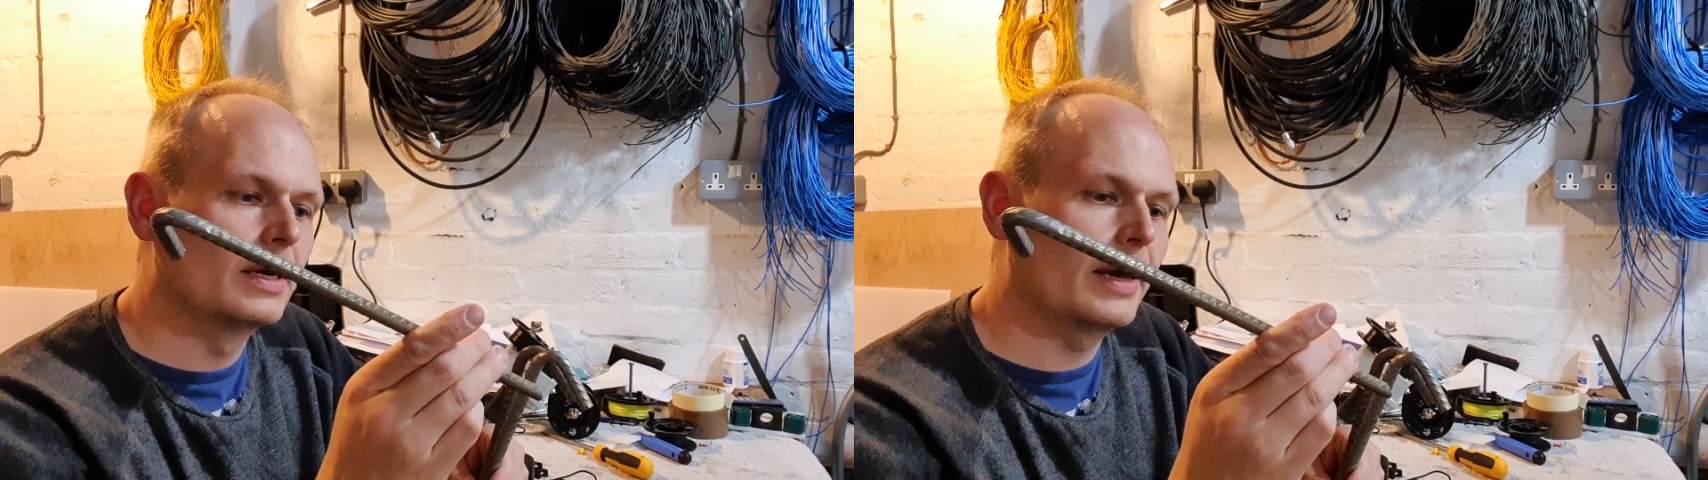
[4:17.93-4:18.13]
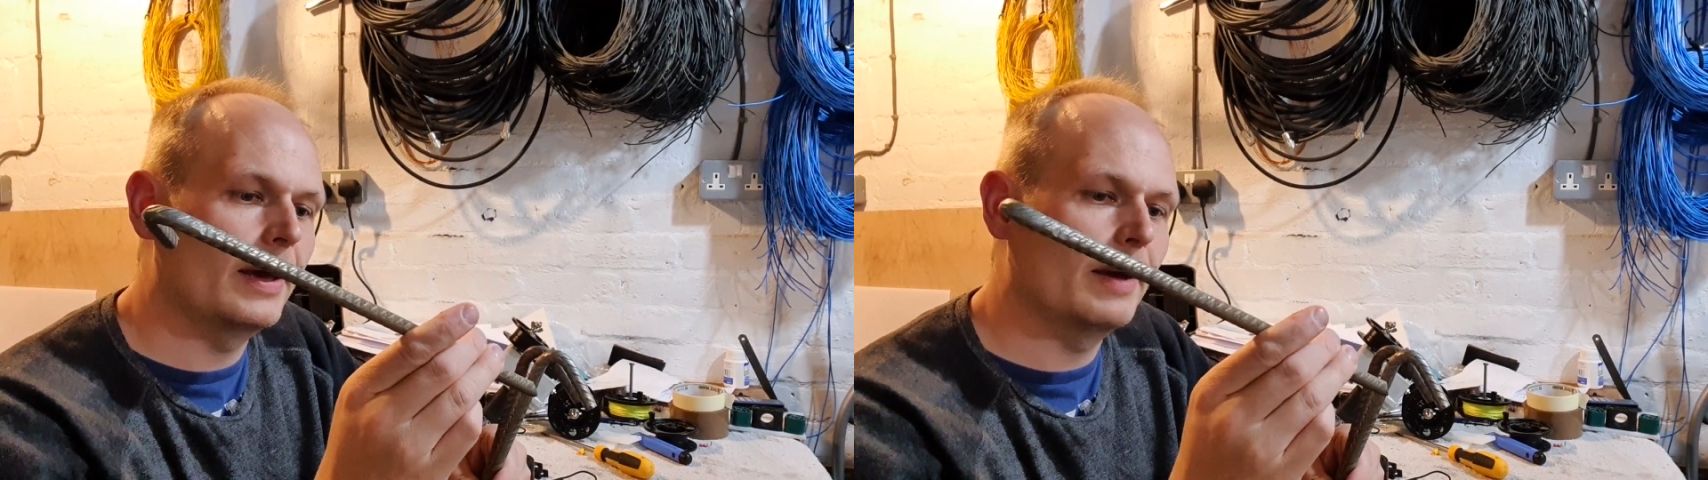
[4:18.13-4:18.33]

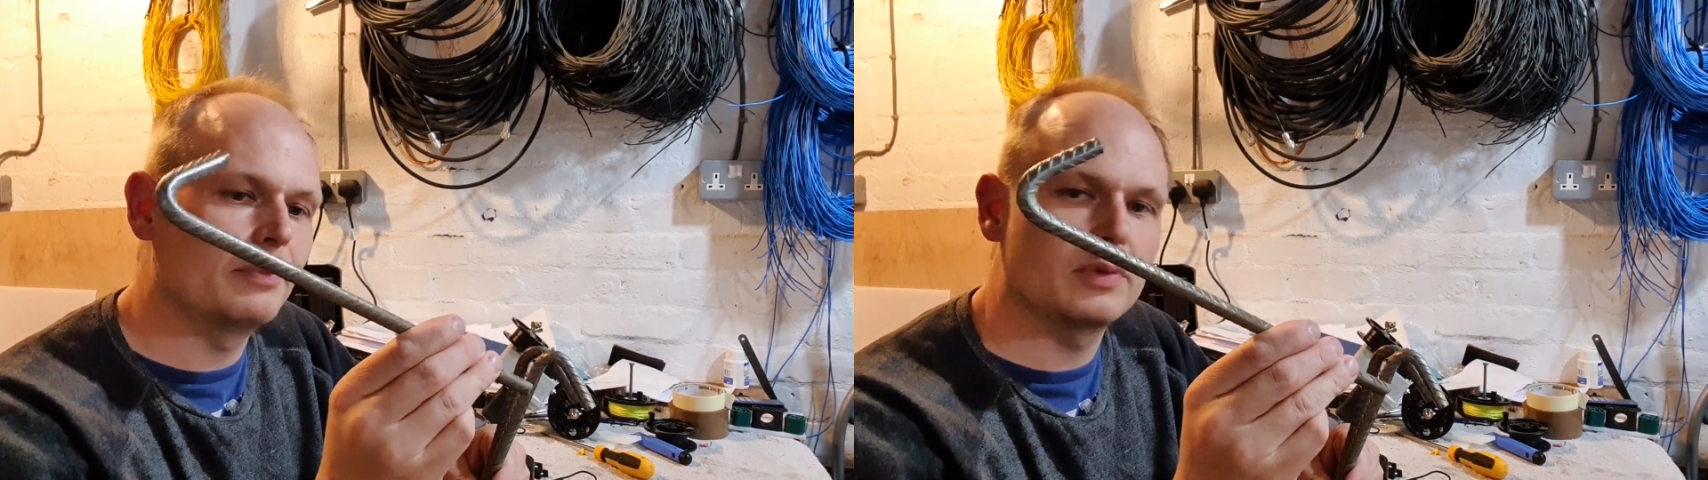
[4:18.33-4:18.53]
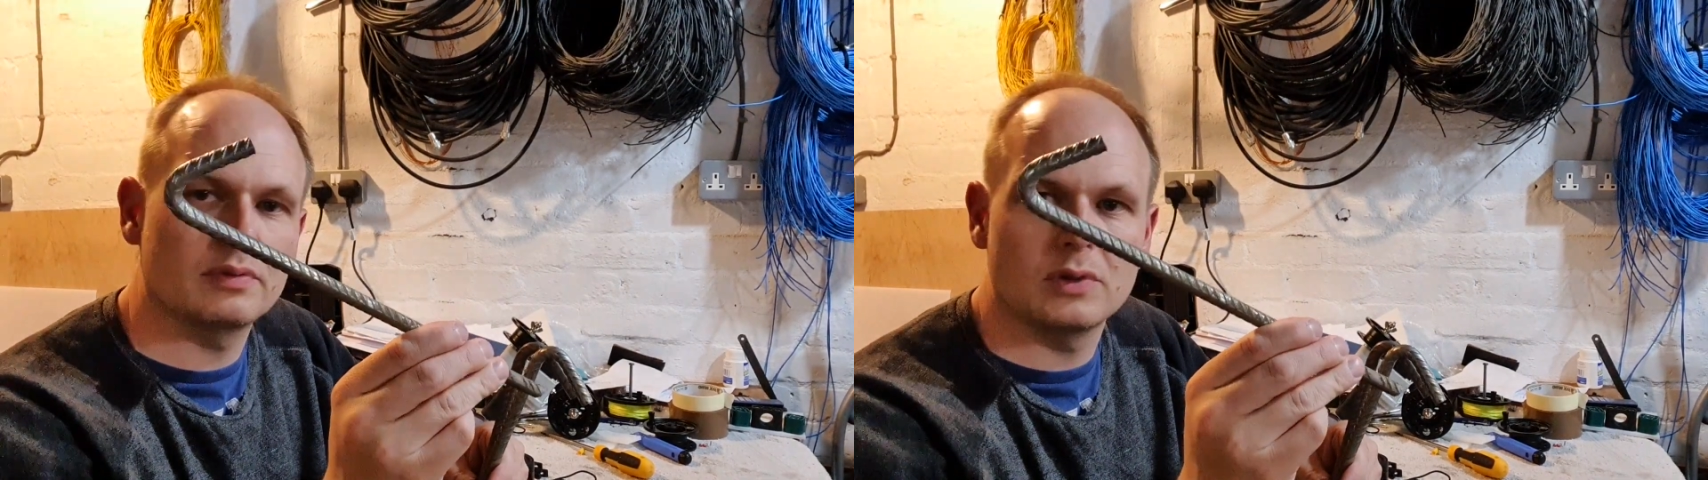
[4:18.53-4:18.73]

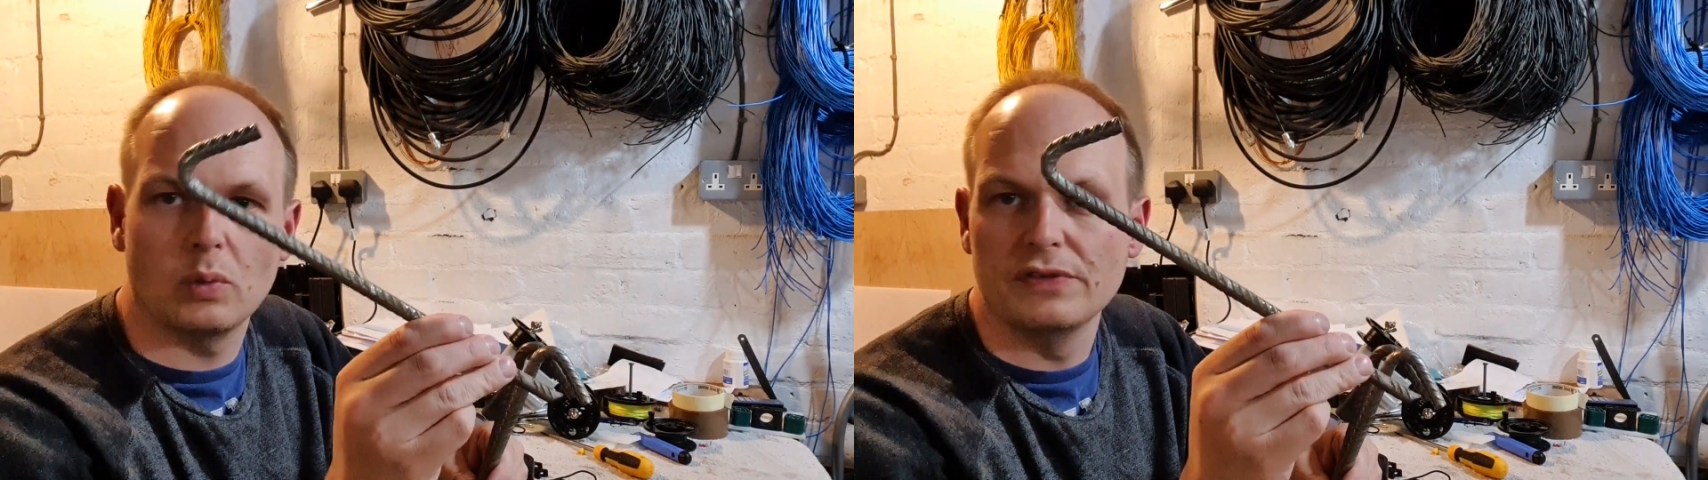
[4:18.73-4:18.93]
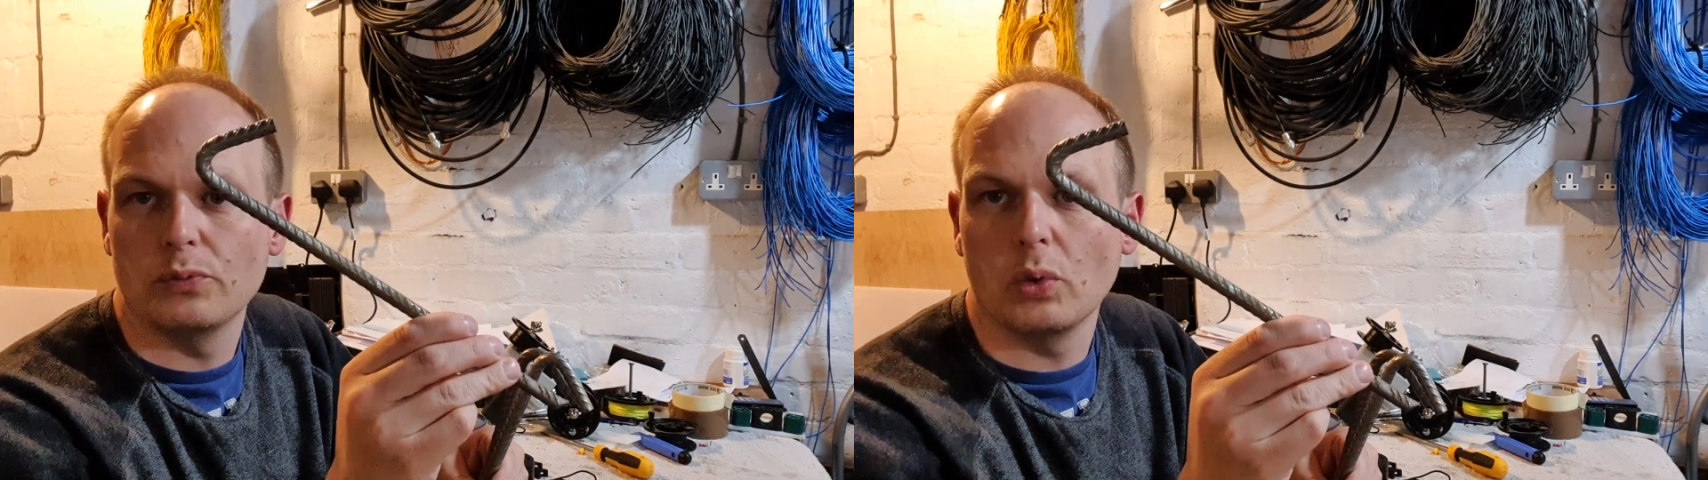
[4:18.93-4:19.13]
They're
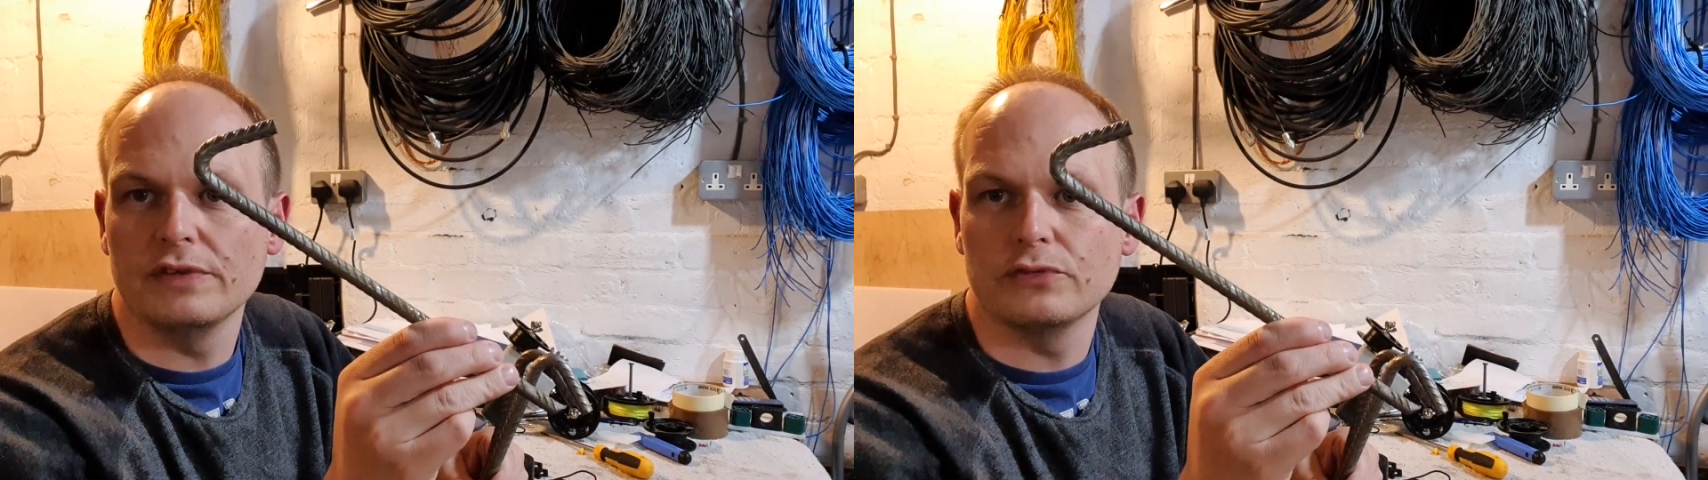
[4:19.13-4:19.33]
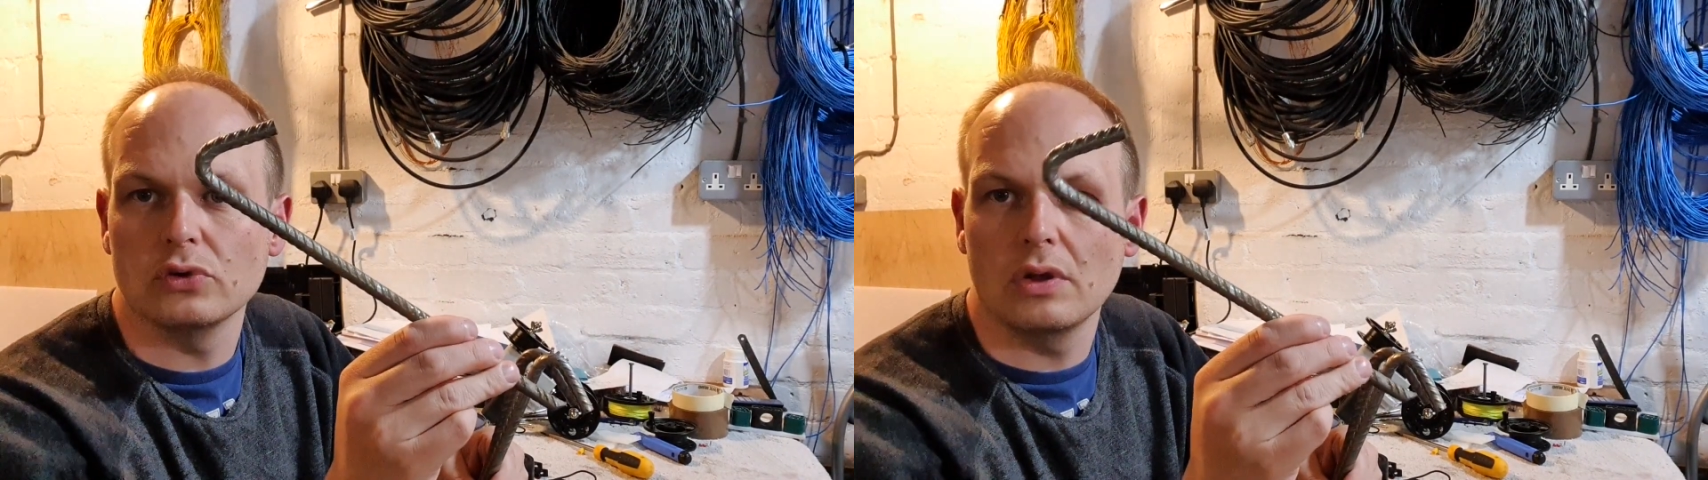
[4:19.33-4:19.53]
1
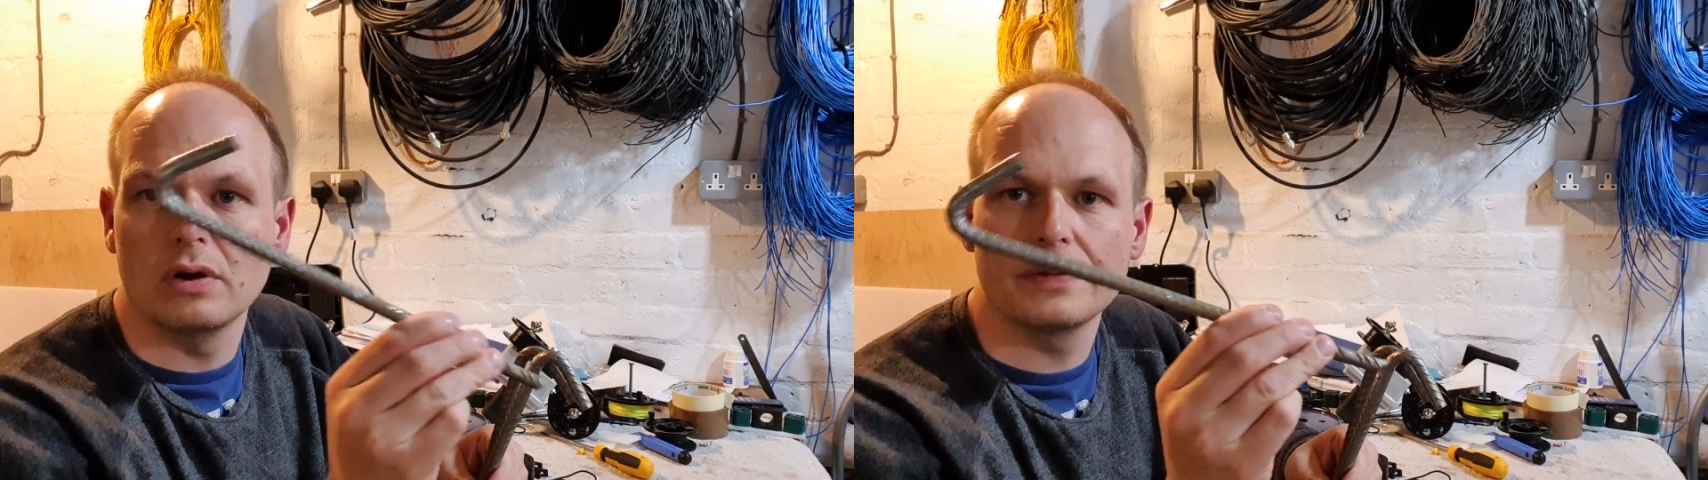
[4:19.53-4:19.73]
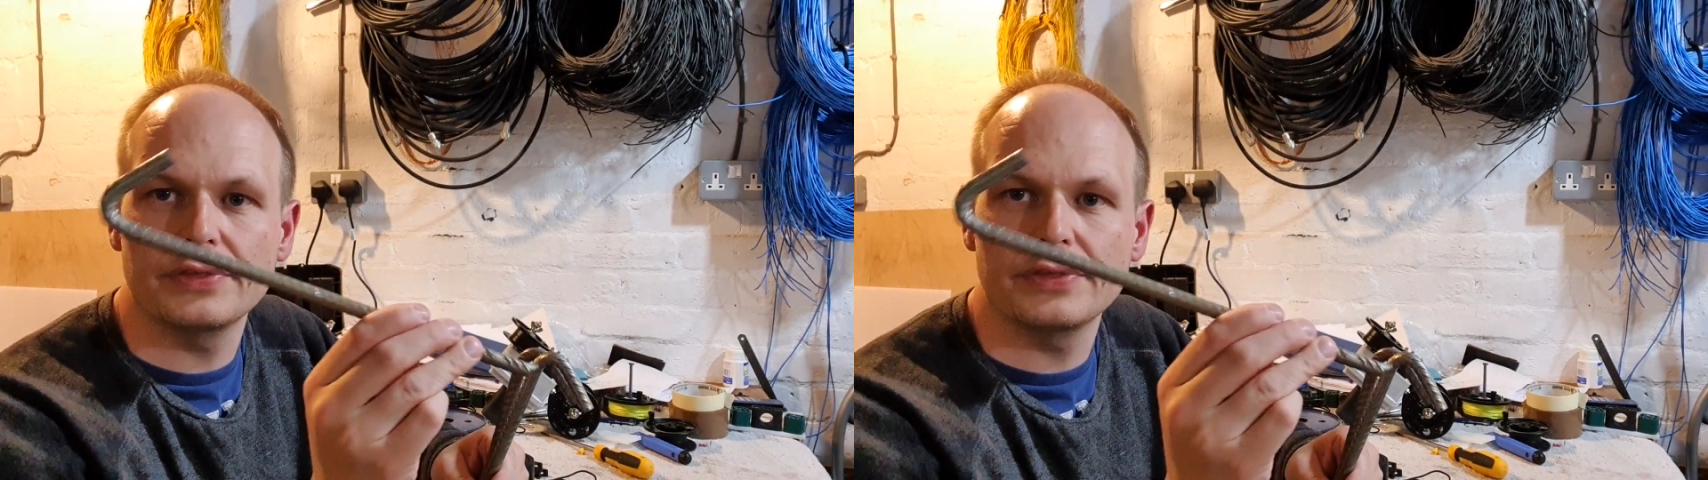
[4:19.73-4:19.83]
foot long,